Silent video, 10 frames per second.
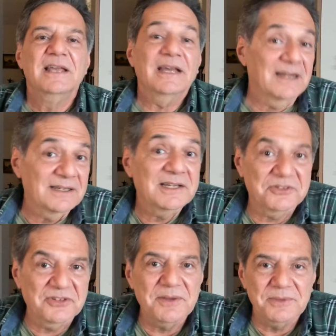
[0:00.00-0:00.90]
And I got to
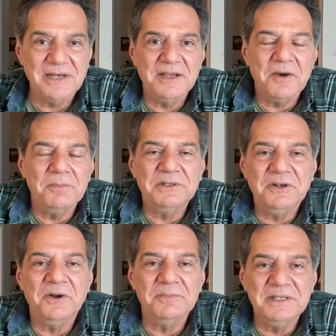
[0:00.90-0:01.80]
say, when I opened
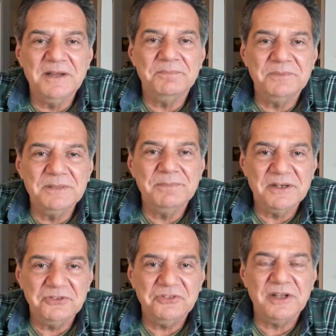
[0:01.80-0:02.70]
Herman up with a
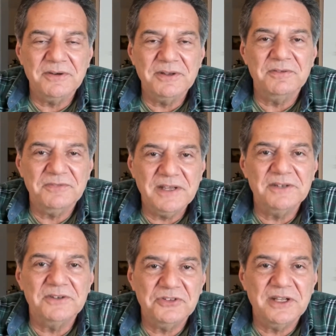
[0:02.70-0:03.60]
pair of stereo
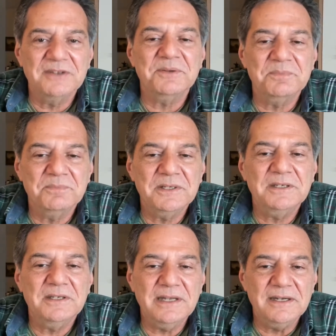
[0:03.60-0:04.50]
faders, sounded
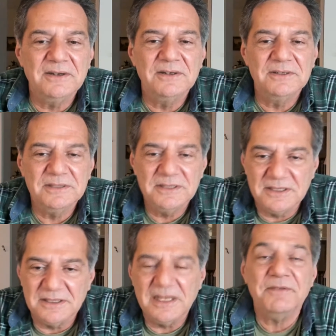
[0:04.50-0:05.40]
pretty darn
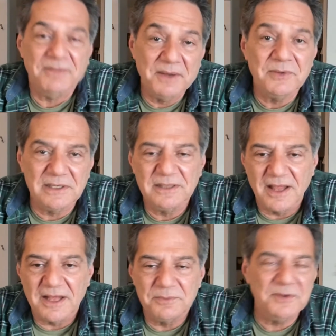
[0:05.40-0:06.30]
good if I wanted a
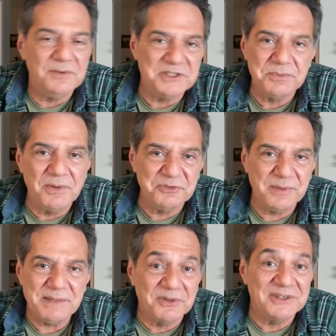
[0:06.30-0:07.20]
lot of room, which most
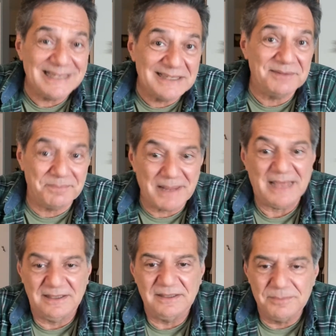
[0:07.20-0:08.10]
people didn't
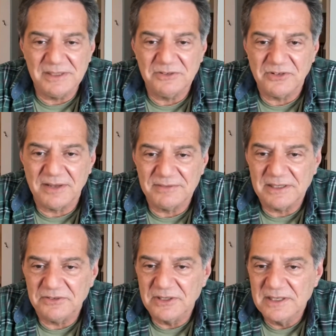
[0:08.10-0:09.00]
back in the mid
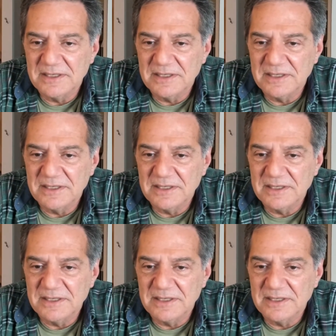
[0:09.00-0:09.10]
70s.